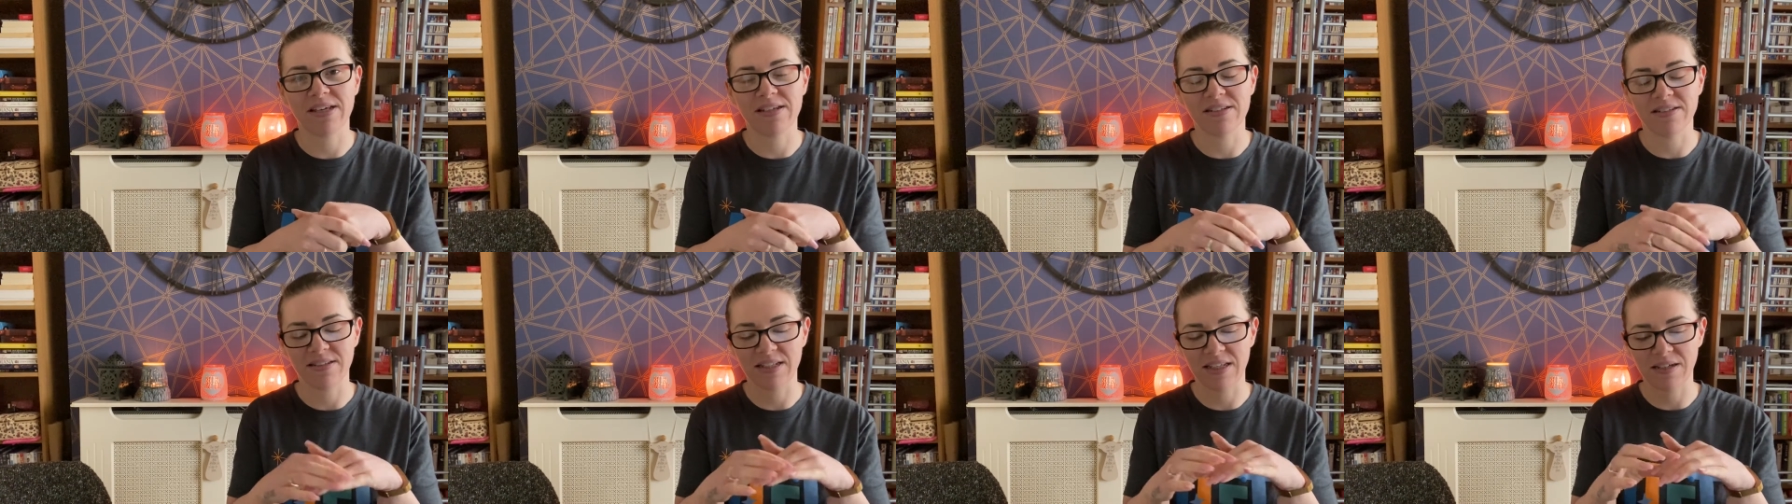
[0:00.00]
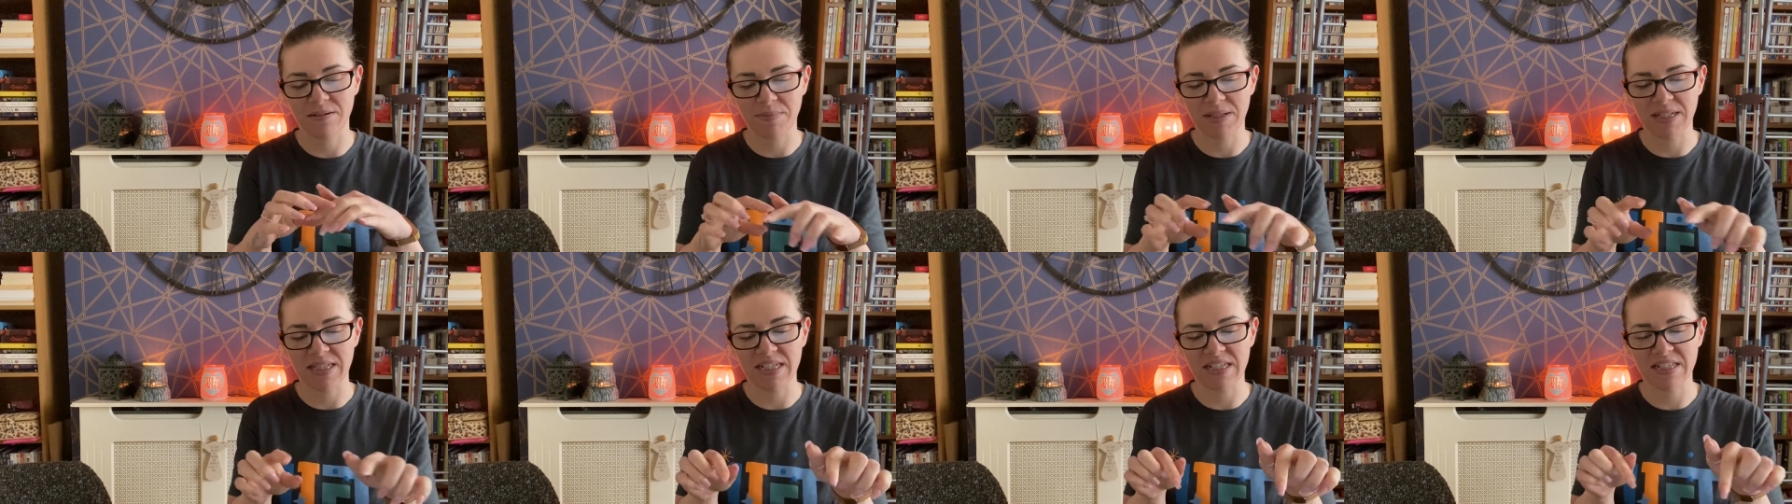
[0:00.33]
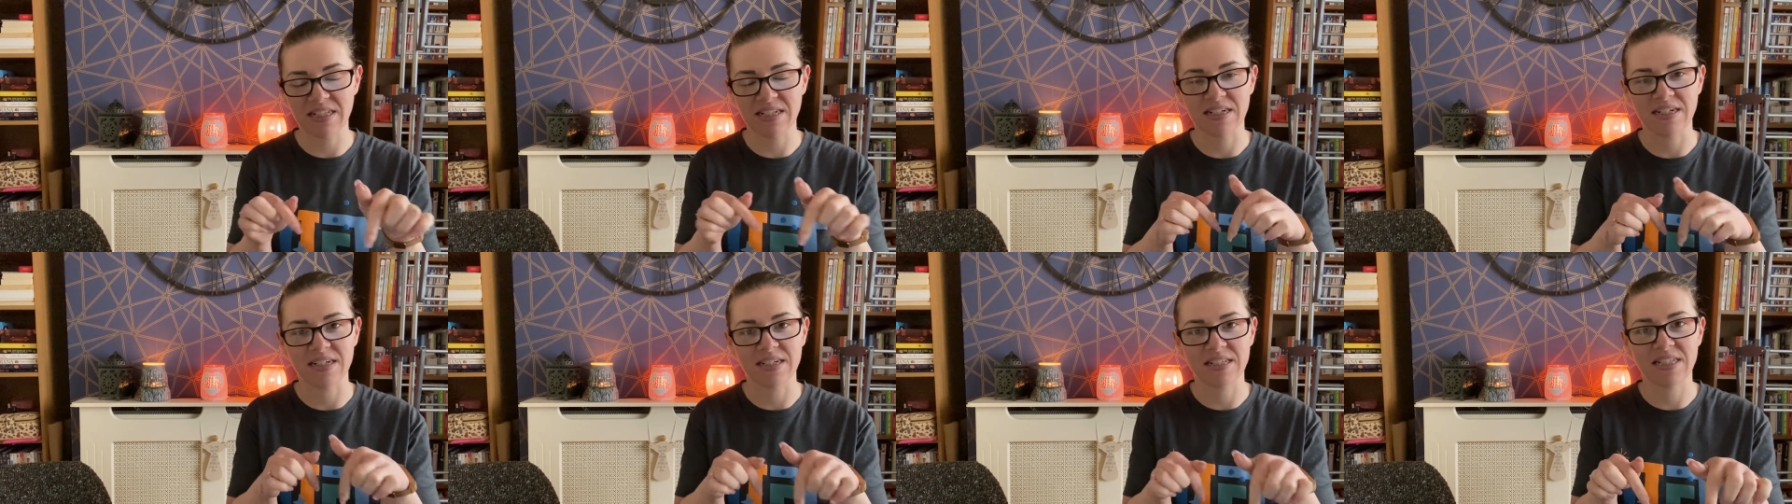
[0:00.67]
and there'd be
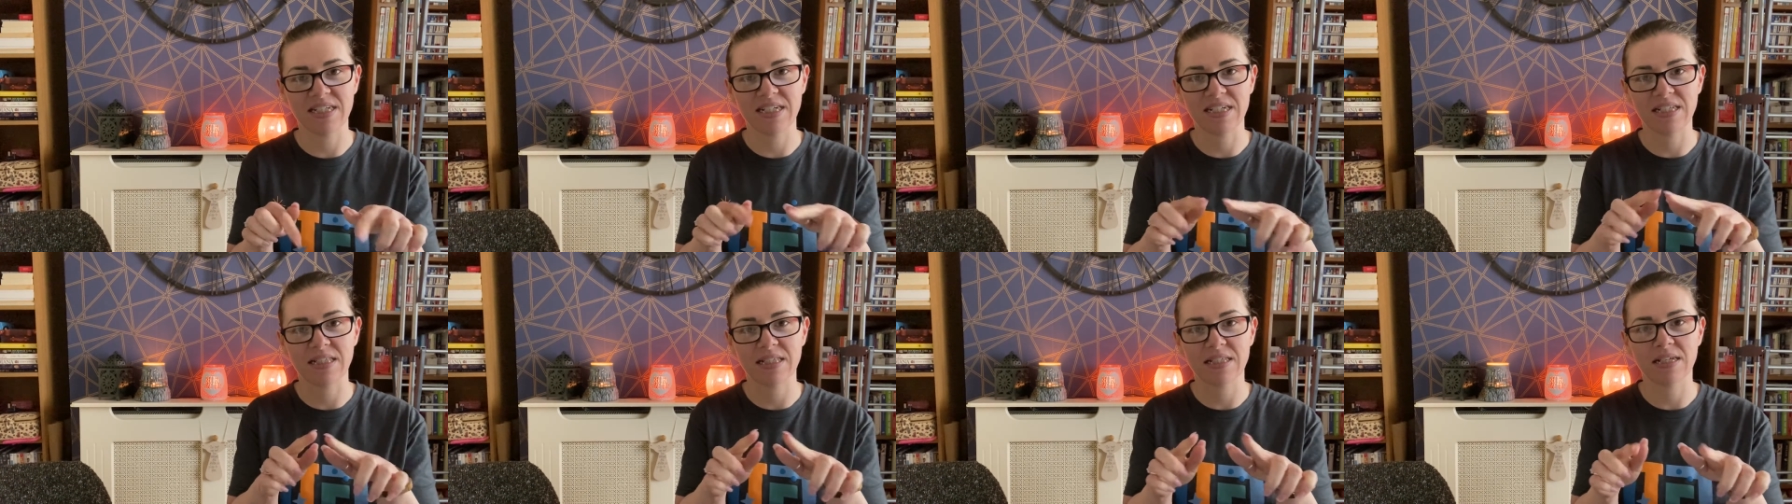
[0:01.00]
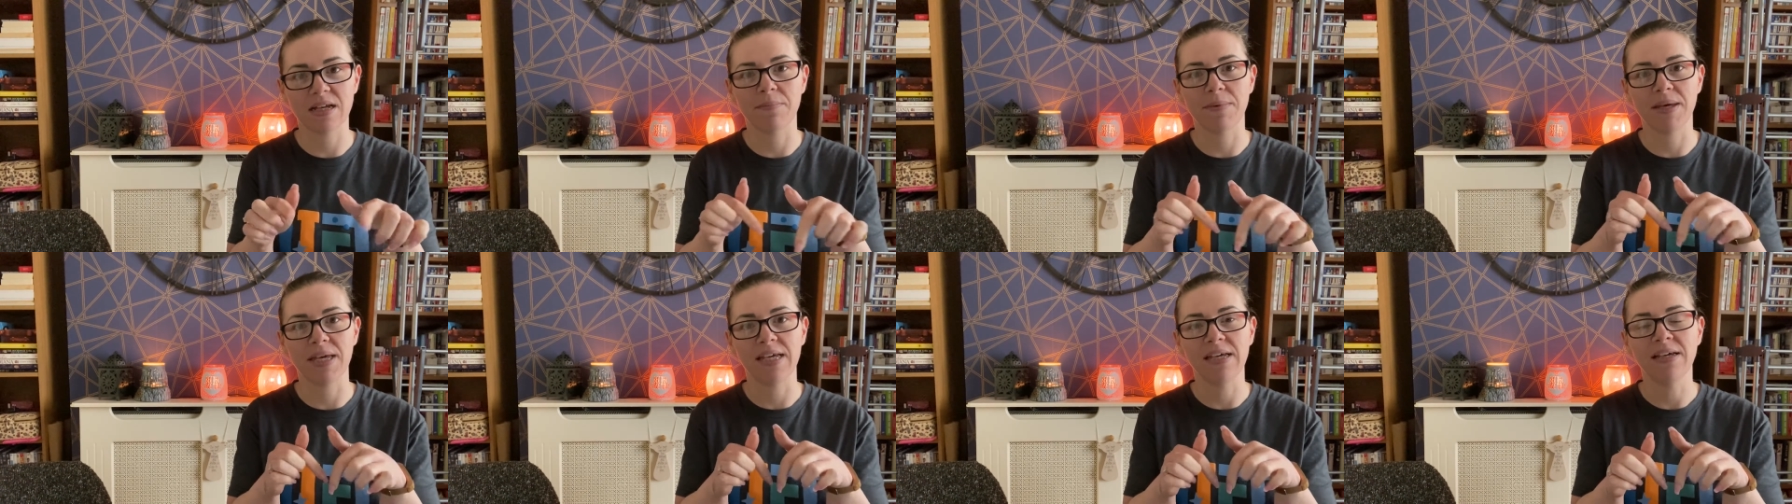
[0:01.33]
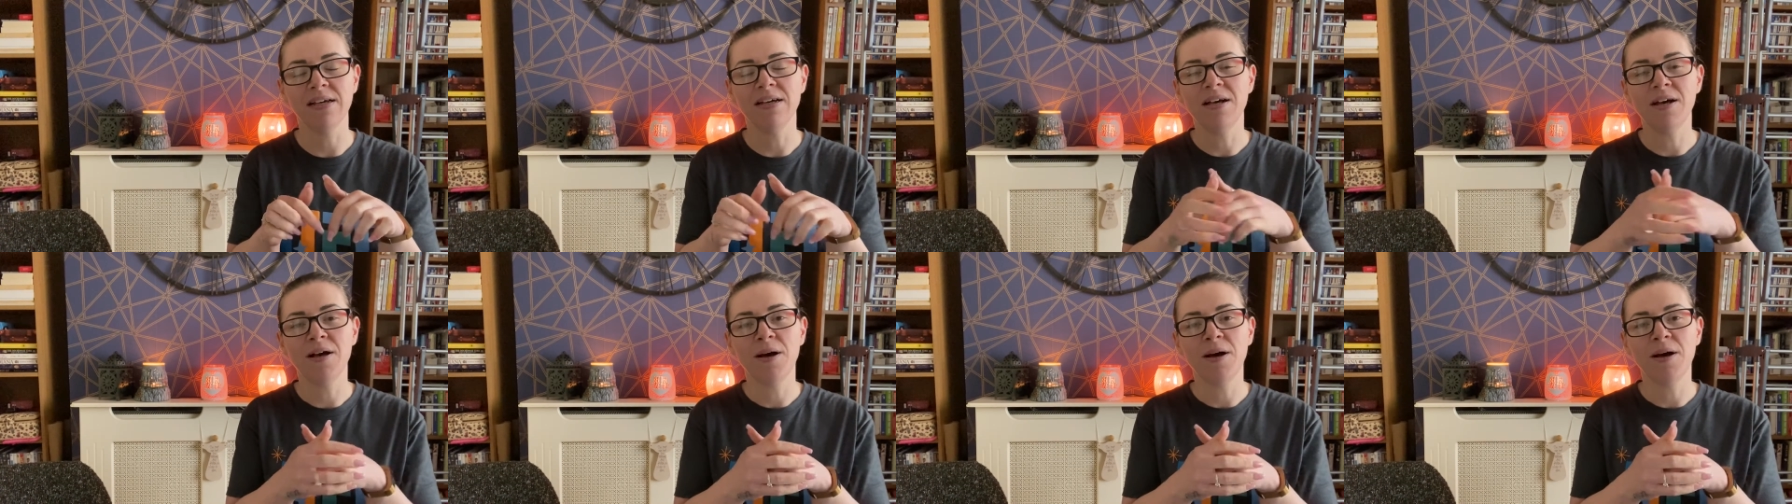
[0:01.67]
this nasty scummy